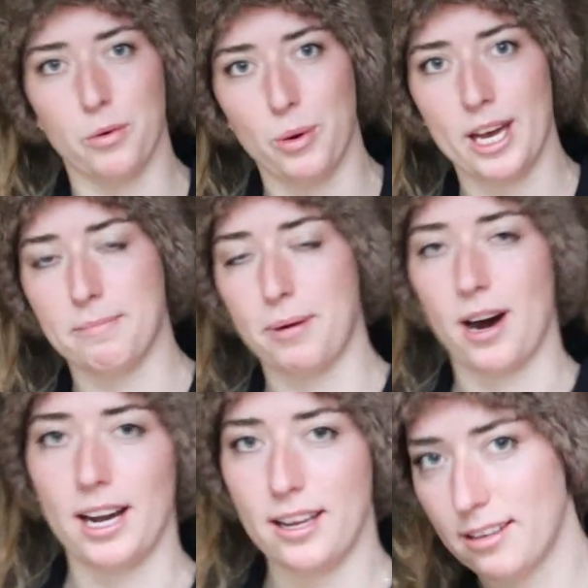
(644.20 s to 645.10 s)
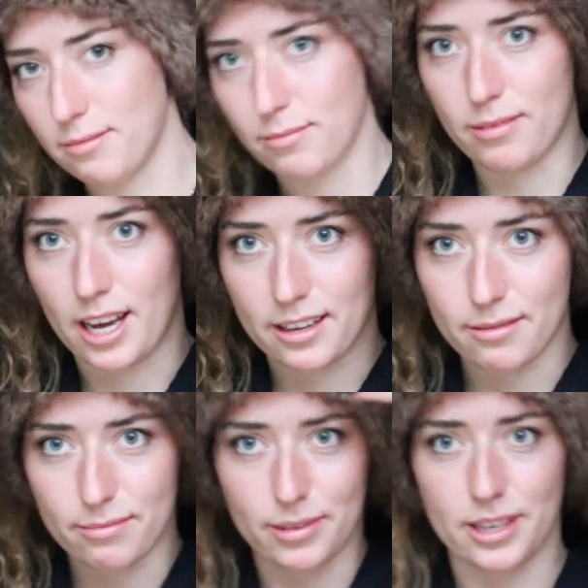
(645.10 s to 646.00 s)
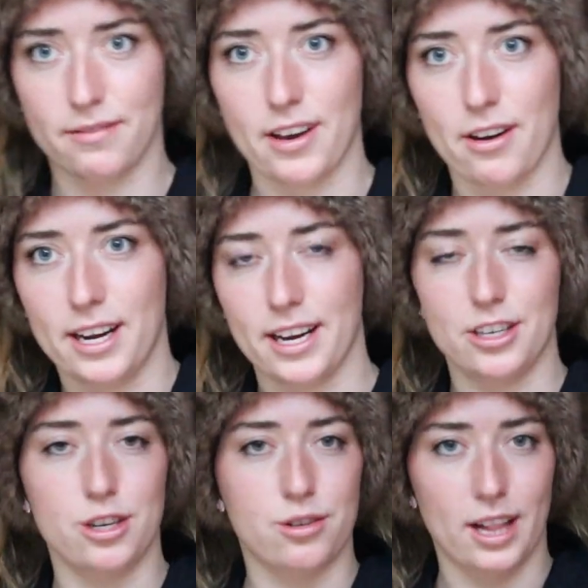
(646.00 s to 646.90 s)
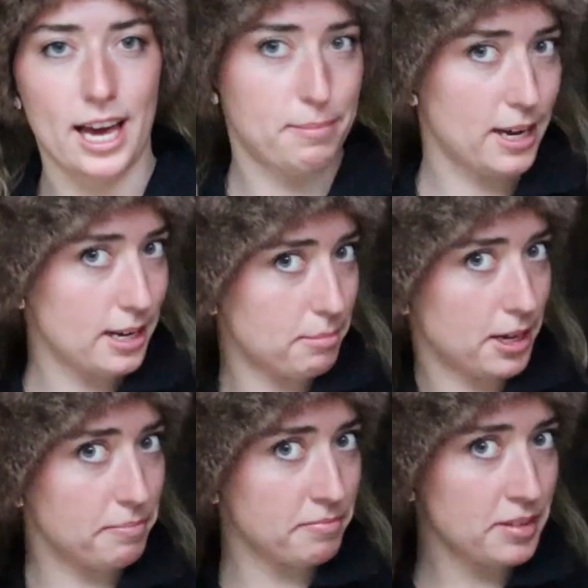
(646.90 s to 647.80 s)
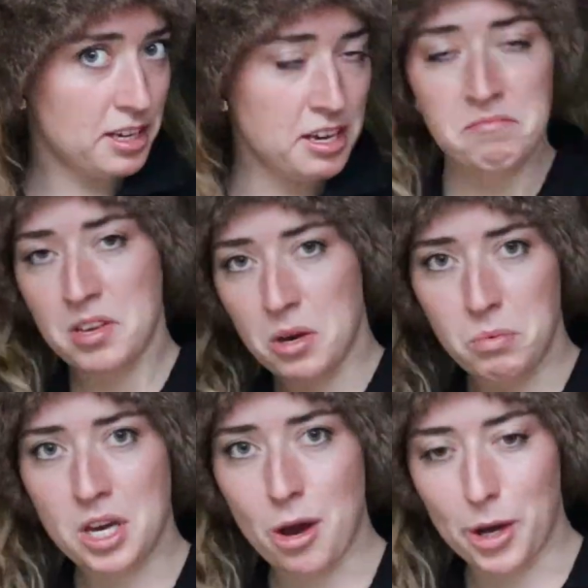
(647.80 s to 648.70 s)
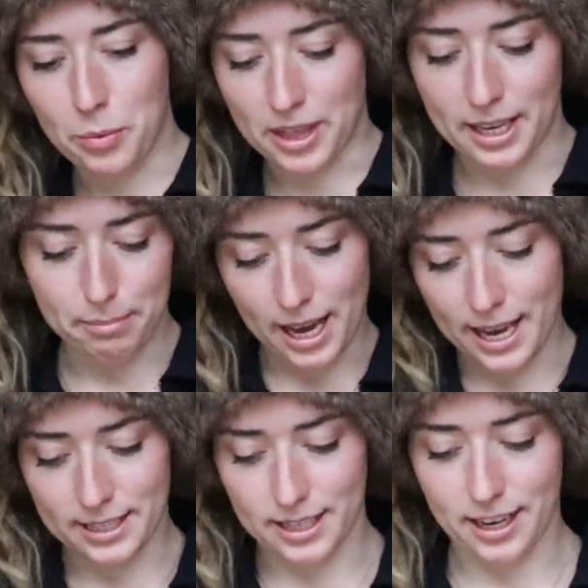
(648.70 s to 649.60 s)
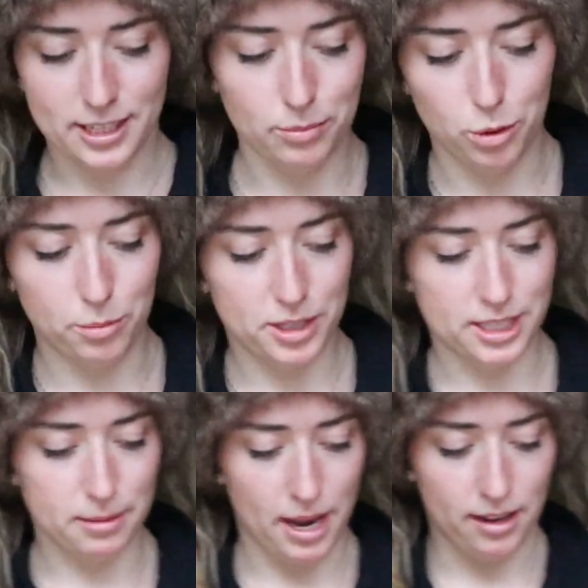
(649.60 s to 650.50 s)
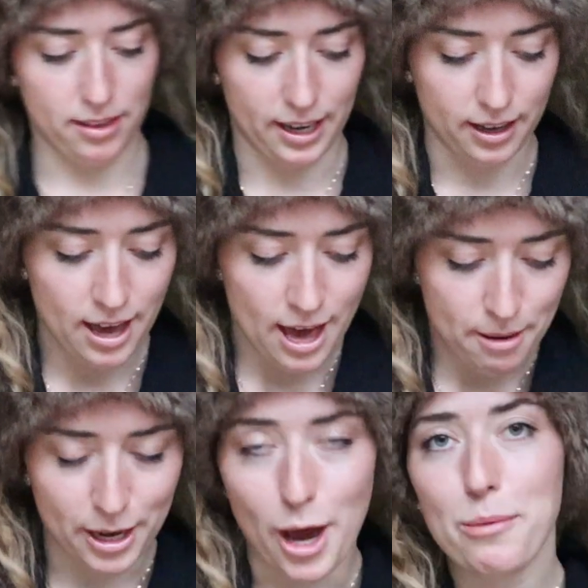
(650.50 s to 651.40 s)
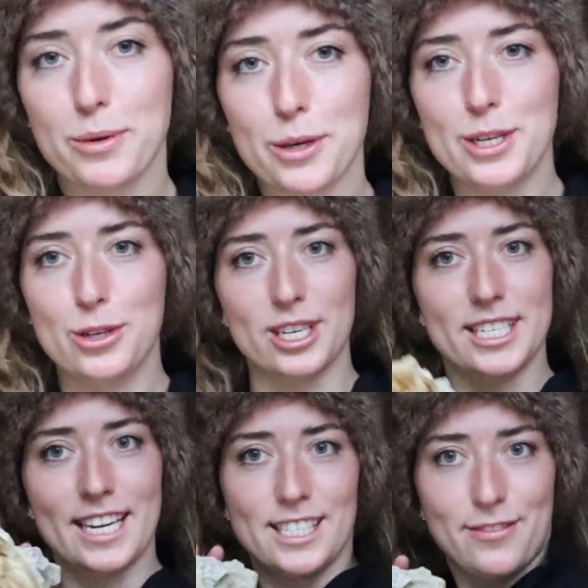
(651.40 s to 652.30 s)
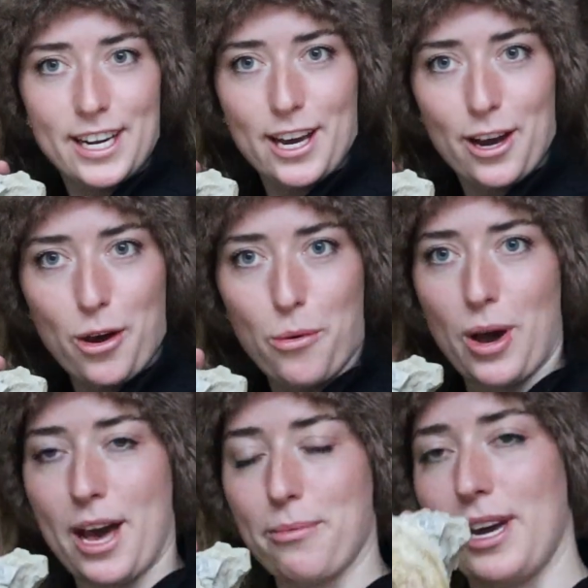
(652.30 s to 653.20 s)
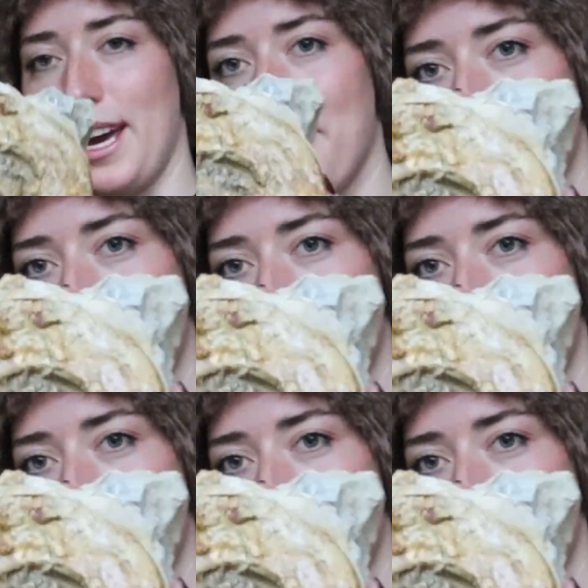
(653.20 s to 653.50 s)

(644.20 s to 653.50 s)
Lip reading: a weird pilot, like with a very unusual headband, but we're going with it. My ears are nice and warm, which is the main thing. But I hope you enjoyed today's video where we